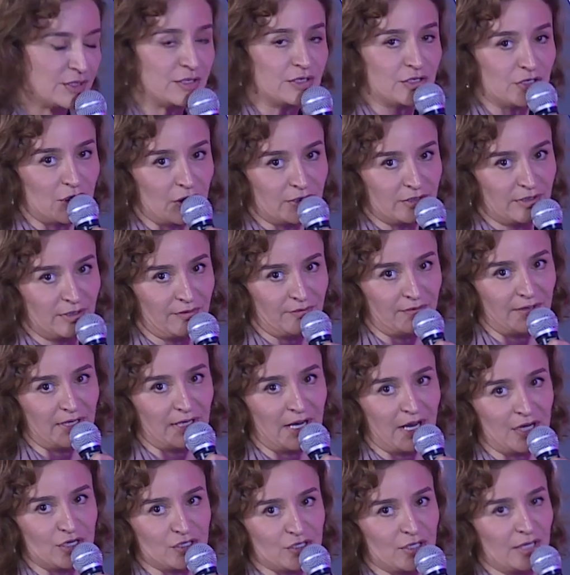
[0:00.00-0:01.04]

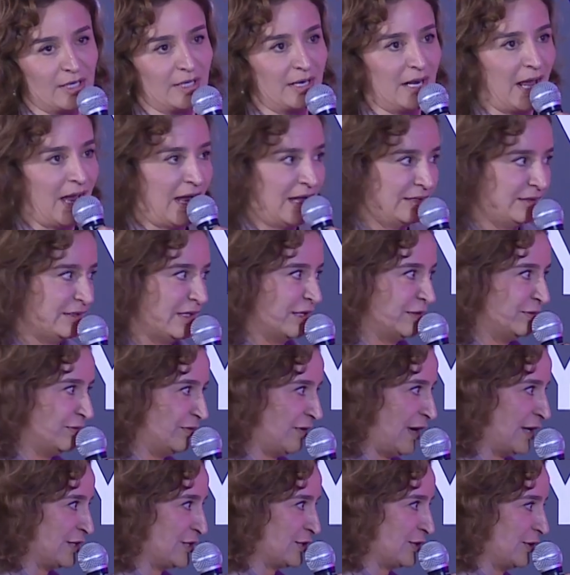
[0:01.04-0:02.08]
certification, and
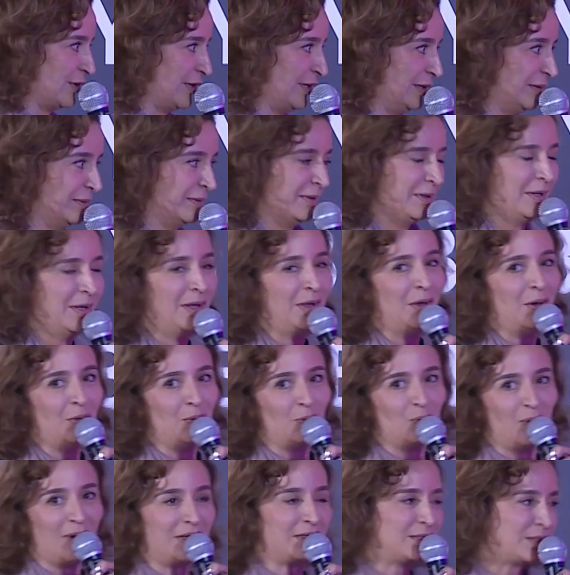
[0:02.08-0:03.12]
advisory.
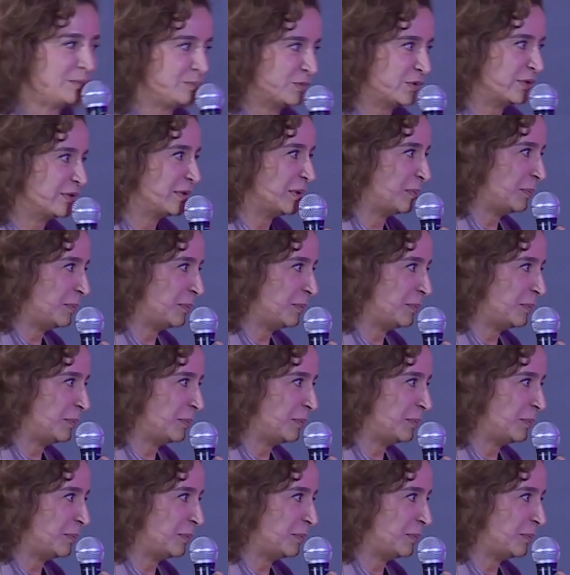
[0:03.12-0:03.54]
Welcome to the